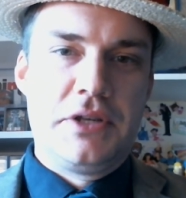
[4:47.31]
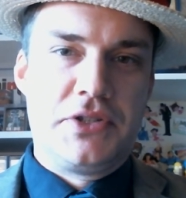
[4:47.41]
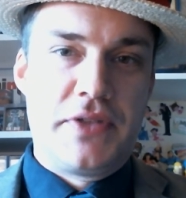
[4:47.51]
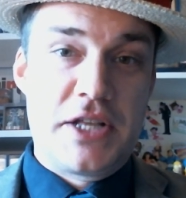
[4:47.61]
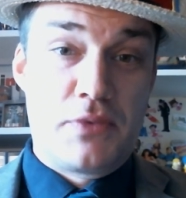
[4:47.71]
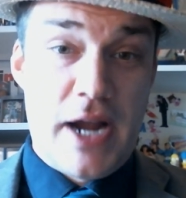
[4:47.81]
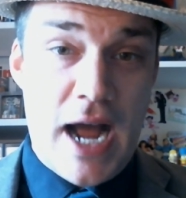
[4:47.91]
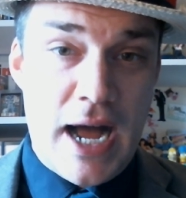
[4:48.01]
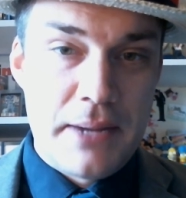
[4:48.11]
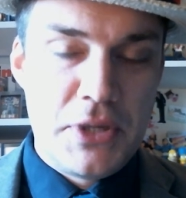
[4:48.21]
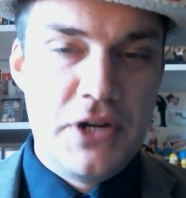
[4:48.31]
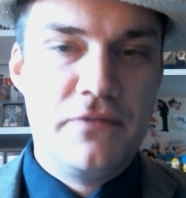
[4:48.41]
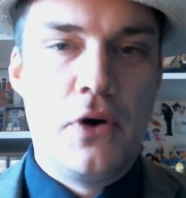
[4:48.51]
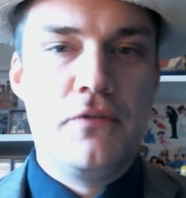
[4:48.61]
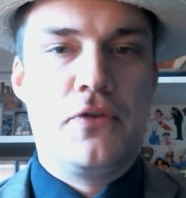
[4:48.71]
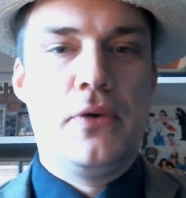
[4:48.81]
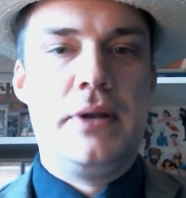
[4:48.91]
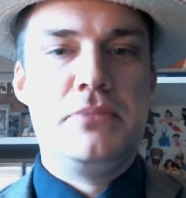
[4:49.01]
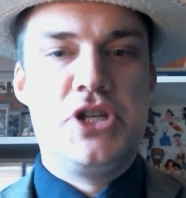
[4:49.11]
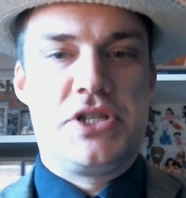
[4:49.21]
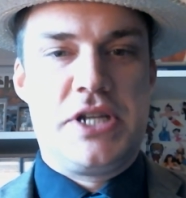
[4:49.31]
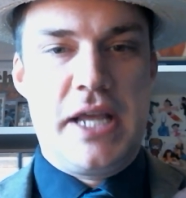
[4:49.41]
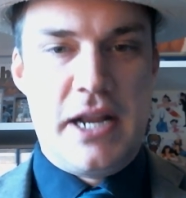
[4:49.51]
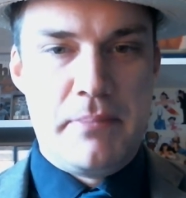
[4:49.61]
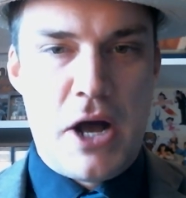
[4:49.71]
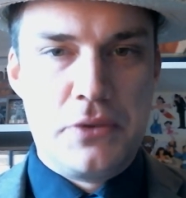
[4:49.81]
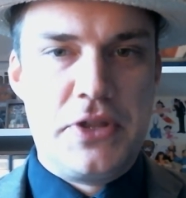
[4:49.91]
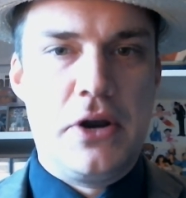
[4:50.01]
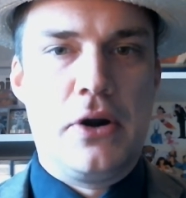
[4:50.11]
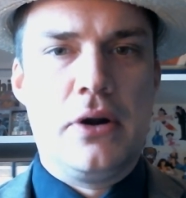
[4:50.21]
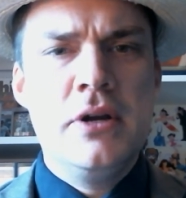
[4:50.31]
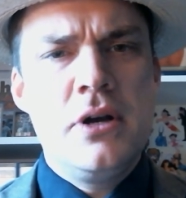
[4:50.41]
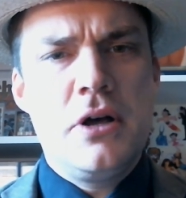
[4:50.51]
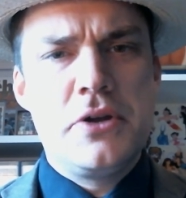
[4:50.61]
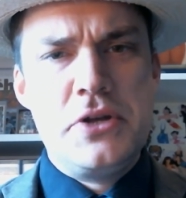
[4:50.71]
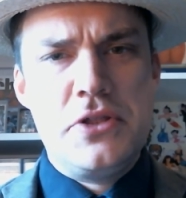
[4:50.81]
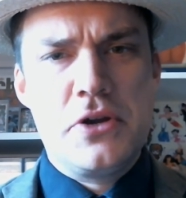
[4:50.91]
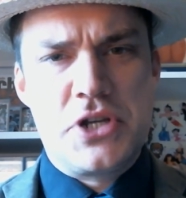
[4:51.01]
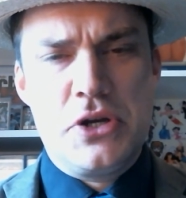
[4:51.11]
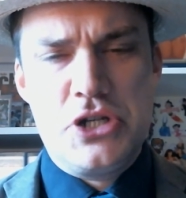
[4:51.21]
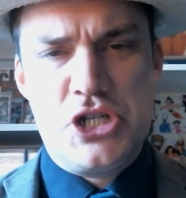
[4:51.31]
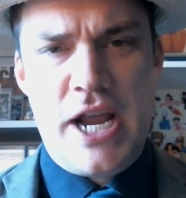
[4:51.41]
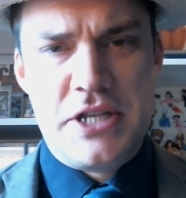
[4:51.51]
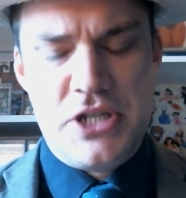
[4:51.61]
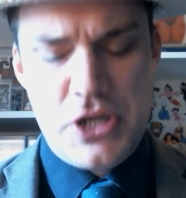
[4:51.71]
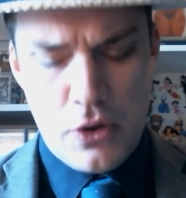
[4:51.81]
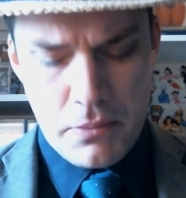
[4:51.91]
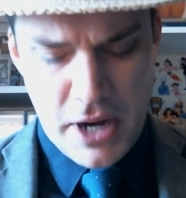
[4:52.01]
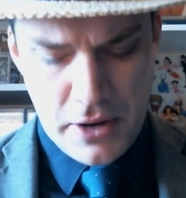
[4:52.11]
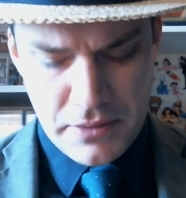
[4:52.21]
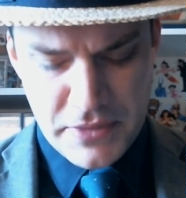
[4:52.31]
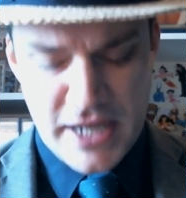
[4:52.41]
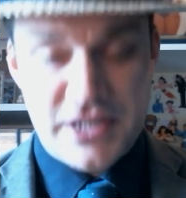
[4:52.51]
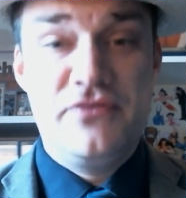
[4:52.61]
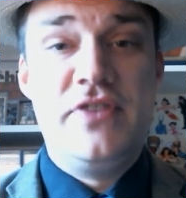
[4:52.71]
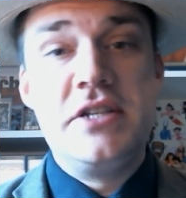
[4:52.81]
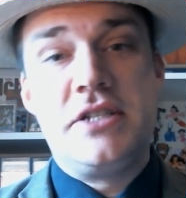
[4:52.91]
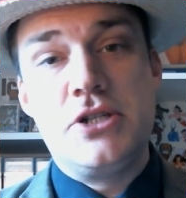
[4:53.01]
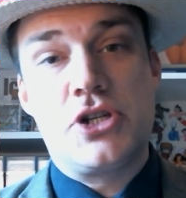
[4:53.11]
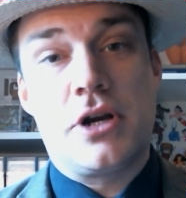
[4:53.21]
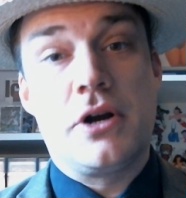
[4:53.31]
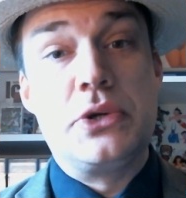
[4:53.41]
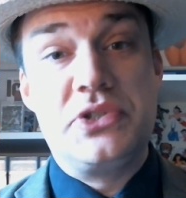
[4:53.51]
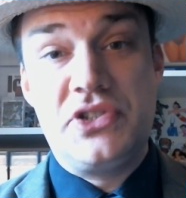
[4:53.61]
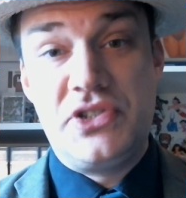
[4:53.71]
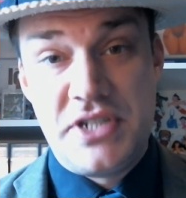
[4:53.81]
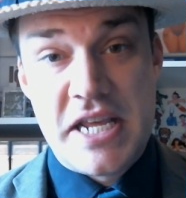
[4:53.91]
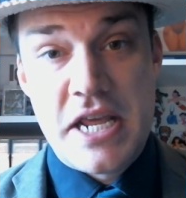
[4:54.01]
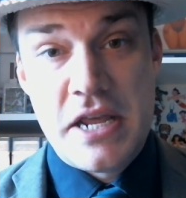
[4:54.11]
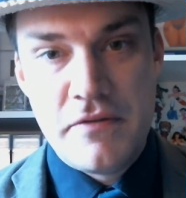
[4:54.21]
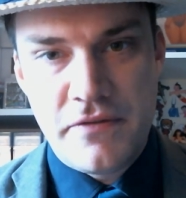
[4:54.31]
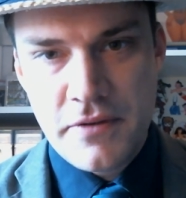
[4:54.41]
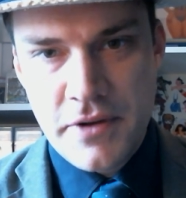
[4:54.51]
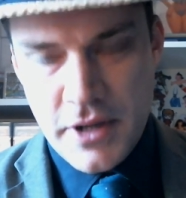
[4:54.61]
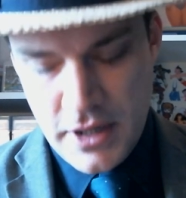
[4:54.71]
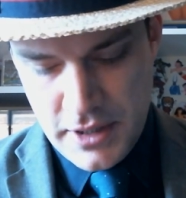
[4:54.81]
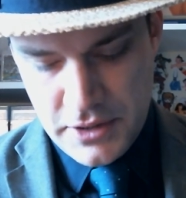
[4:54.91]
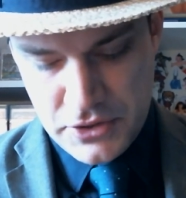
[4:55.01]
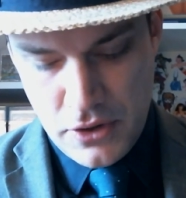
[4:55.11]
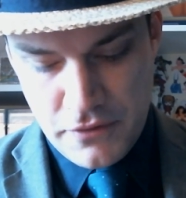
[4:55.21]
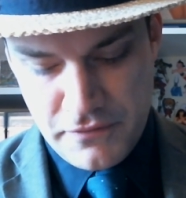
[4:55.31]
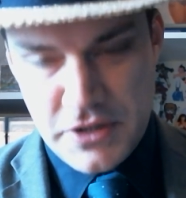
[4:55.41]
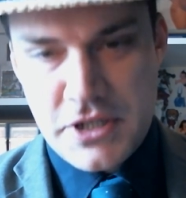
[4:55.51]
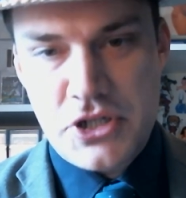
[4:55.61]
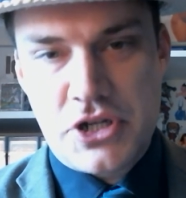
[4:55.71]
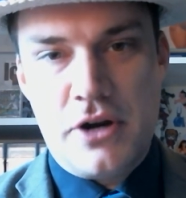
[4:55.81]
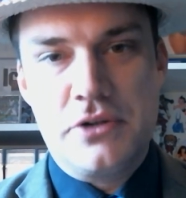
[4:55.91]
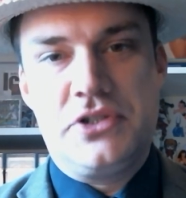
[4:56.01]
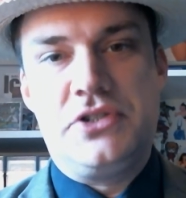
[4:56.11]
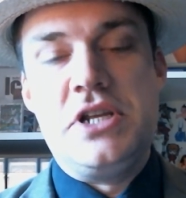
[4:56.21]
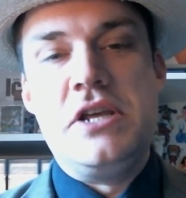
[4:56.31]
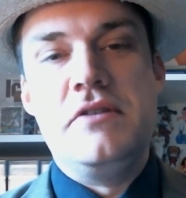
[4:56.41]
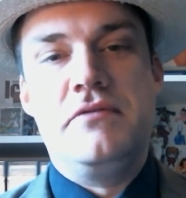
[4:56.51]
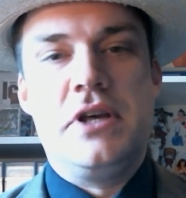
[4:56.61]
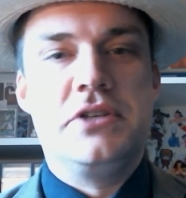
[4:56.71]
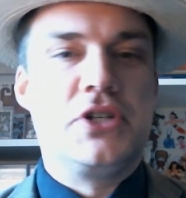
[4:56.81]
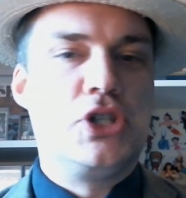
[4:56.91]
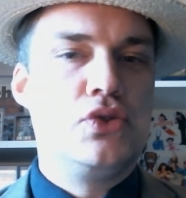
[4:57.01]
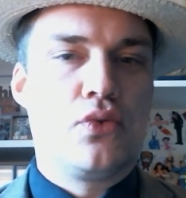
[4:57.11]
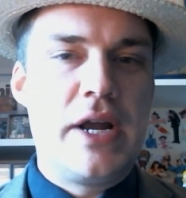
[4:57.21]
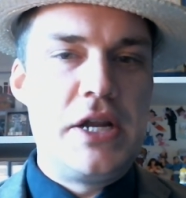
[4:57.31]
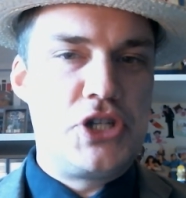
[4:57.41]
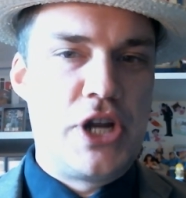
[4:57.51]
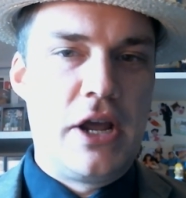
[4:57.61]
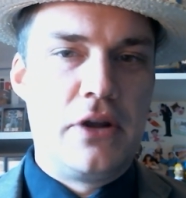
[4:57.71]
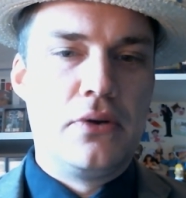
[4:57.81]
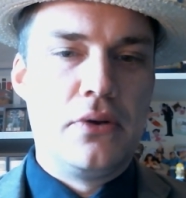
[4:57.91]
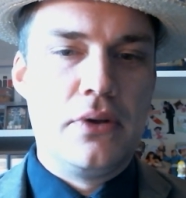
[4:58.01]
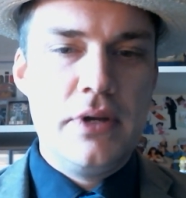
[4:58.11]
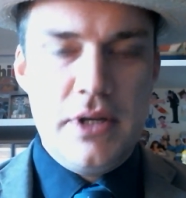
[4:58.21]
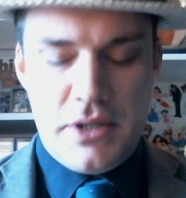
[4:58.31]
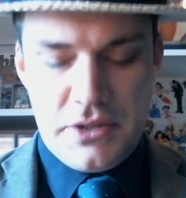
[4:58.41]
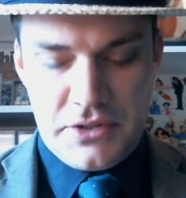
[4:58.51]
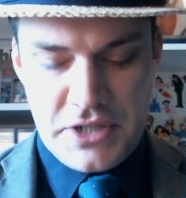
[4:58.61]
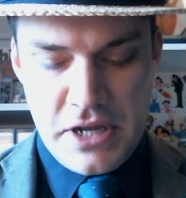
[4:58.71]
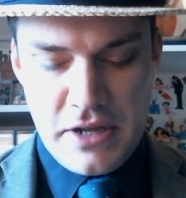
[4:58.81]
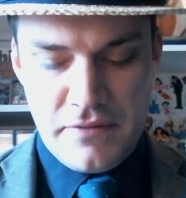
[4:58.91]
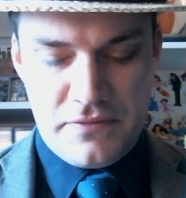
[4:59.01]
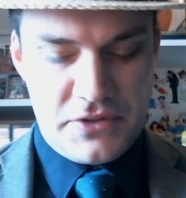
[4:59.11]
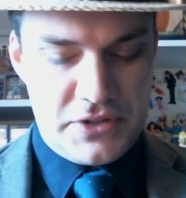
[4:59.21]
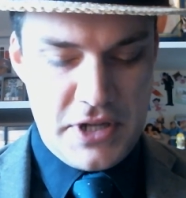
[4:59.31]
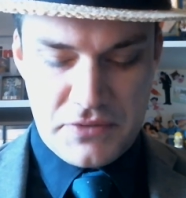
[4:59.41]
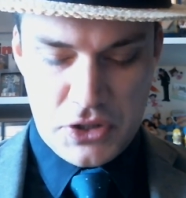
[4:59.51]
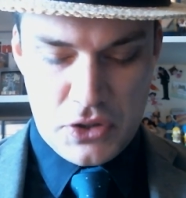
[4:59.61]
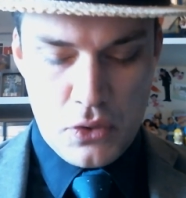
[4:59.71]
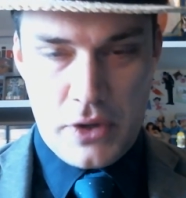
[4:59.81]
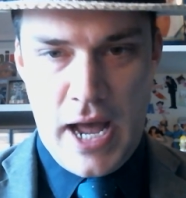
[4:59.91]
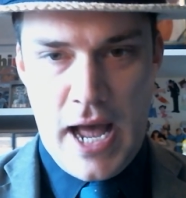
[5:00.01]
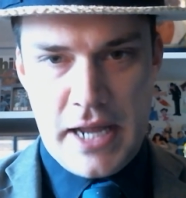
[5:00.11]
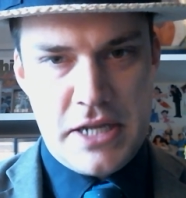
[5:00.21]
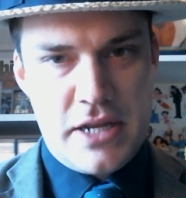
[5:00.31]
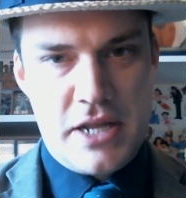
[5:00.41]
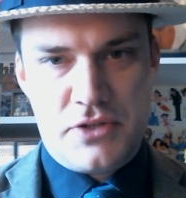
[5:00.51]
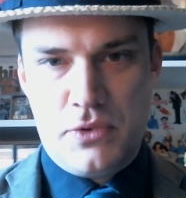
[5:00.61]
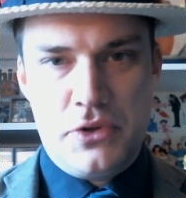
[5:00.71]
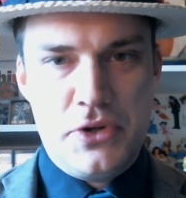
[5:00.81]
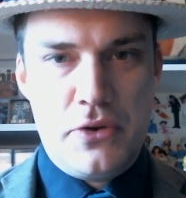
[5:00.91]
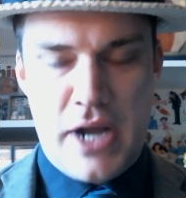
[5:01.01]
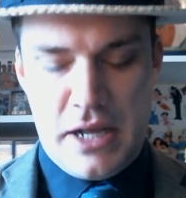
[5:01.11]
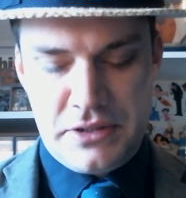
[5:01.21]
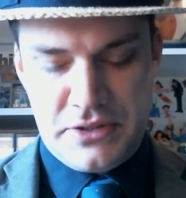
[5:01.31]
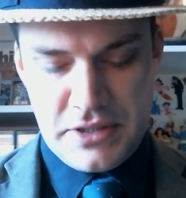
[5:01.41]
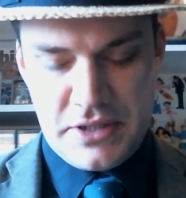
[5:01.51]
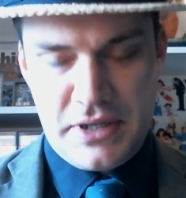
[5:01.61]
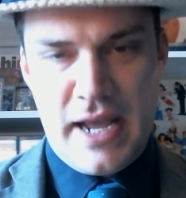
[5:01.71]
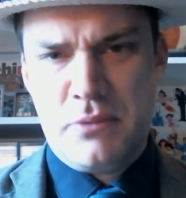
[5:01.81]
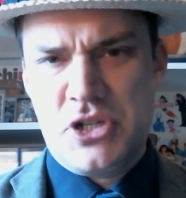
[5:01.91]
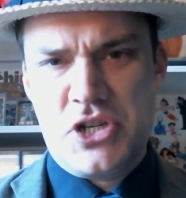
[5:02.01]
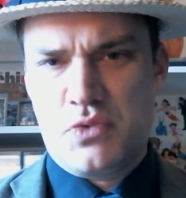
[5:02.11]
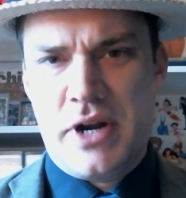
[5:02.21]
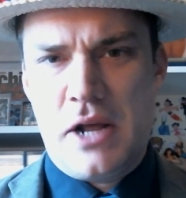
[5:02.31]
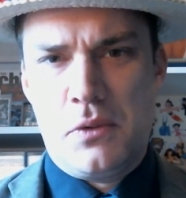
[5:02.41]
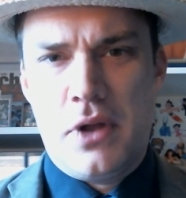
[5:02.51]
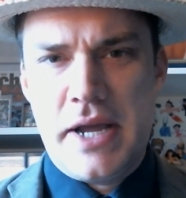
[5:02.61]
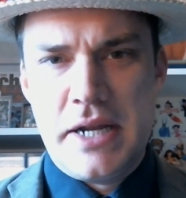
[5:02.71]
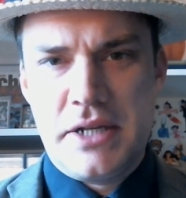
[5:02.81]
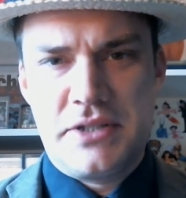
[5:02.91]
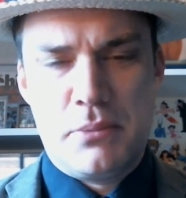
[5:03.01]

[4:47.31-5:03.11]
So that's why I'm going to vote for him, just to get him out there. Although there's a good chance you know about him. That's Vintage Card Steve. So Vintage Card Steve is a great channel. Steve's a cool guy. It's real no nonsense again, which is what I like.